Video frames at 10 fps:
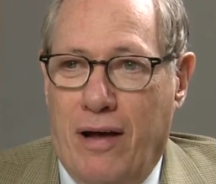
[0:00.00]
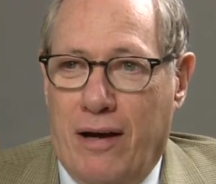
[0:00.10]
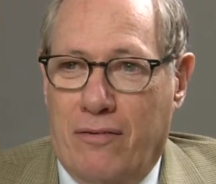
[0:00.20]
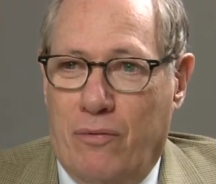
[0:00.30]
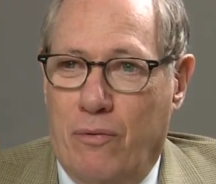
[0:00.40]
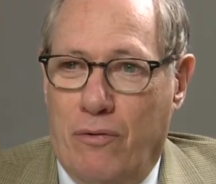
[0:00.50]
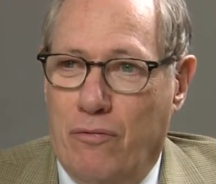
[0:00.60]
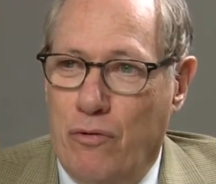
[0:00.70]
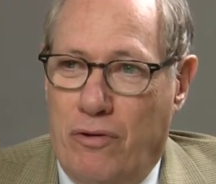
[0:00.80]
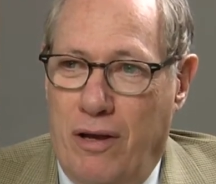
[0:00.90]
docs will
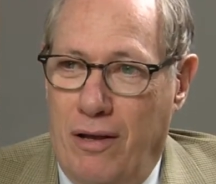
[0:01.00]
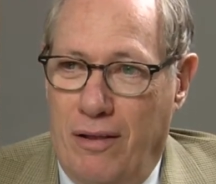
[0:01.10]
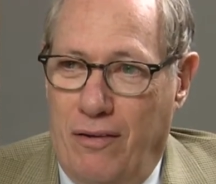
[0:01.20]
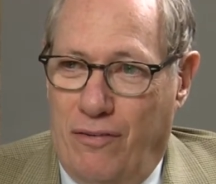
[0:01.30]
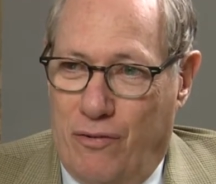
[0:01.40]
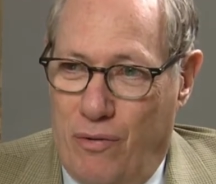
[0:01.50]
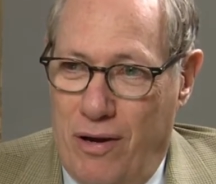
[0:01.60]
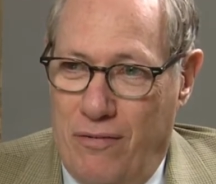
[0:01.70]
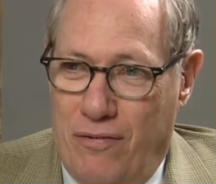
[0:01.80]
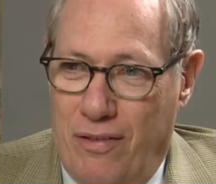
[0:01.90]
routinely
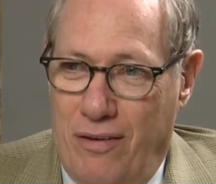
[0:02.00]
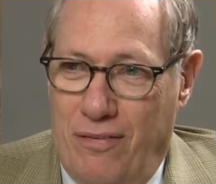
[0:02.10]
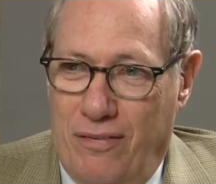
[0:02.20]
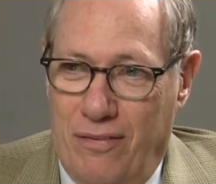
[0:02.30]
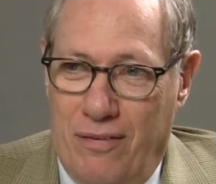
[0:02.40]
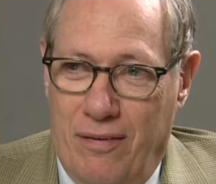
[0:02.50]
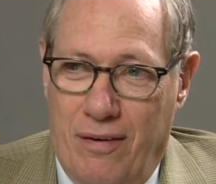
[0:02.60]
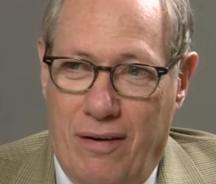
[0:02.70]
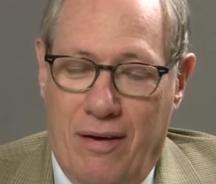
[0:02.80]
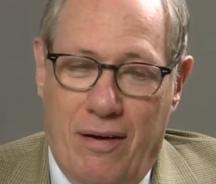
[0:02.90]
screen for these,
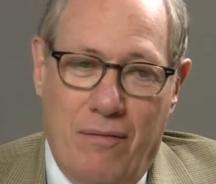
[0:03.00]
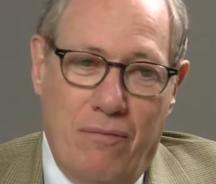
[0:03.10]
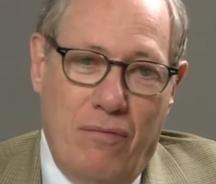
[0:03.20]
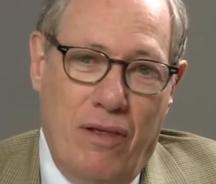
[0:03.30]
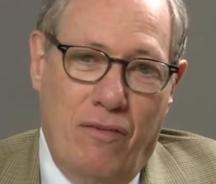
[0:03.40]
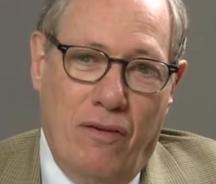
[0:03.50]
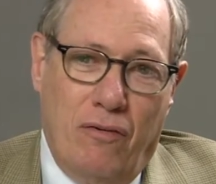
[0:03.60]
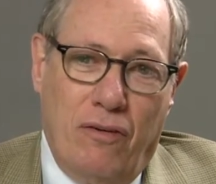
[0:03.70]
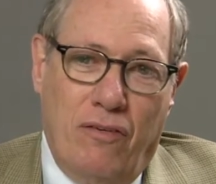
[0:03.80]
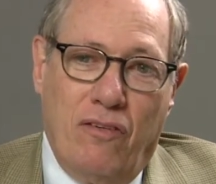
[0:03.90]
uh, these
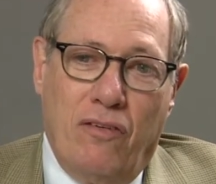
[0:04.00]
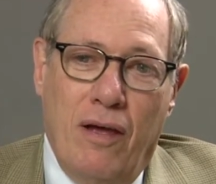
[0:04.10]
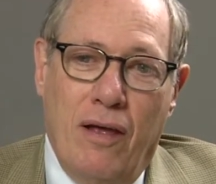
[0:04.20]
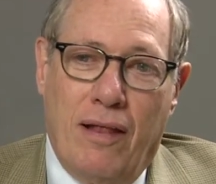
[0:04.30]
illnesses.